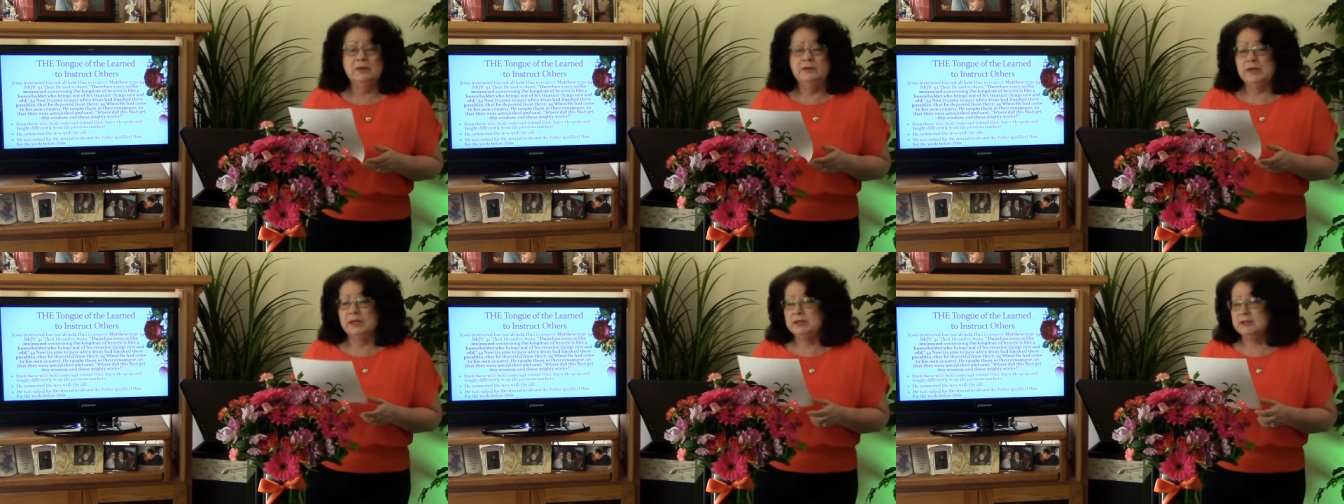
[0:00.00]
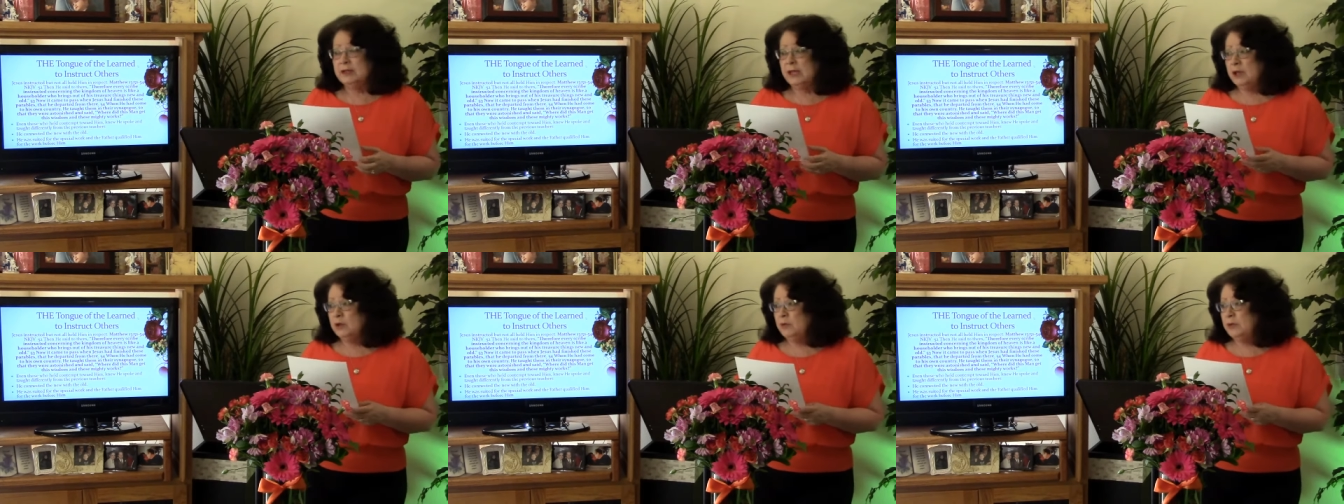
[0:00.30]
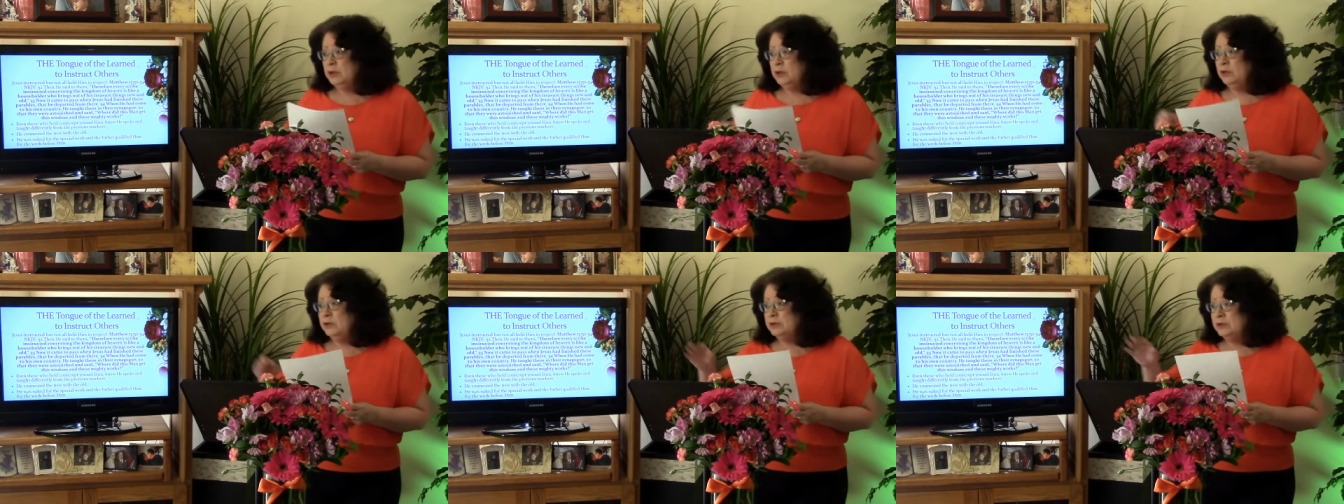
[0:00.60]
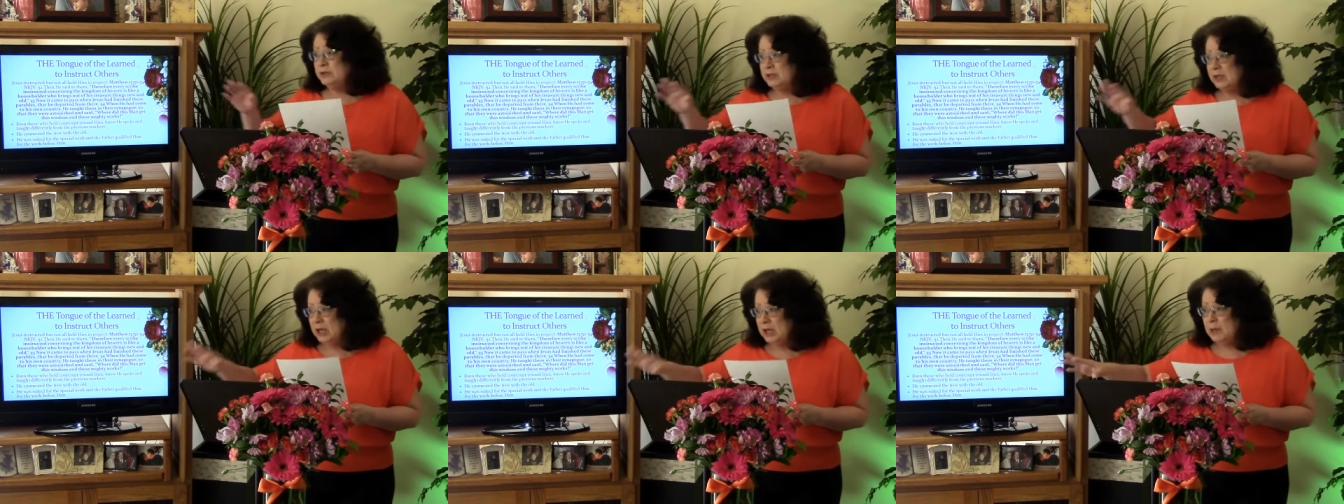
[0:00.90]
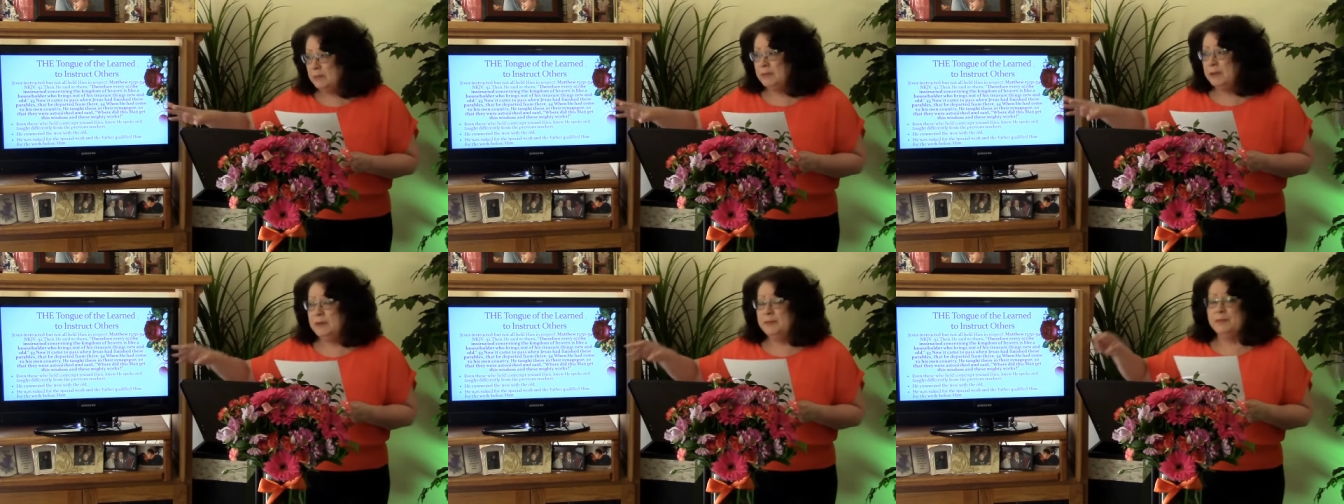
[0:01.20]
That's like when you
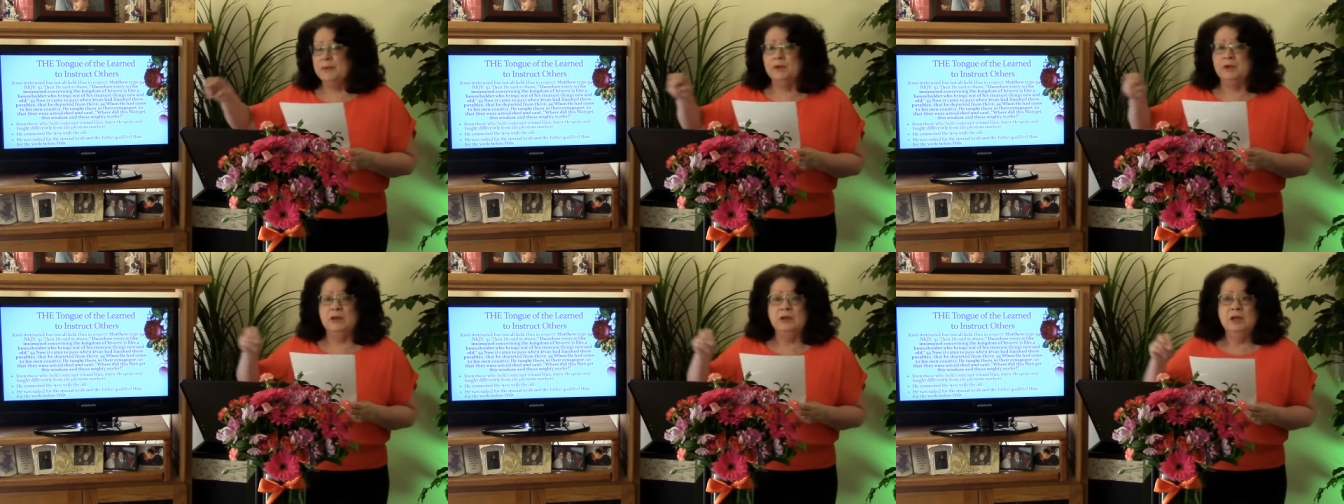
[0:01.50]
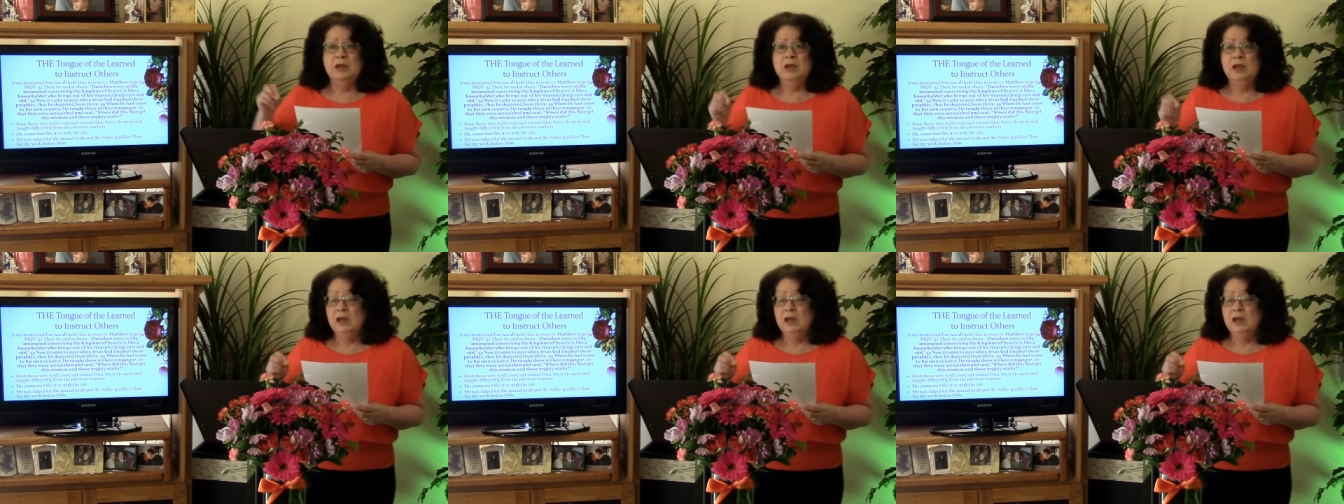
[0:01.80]
see people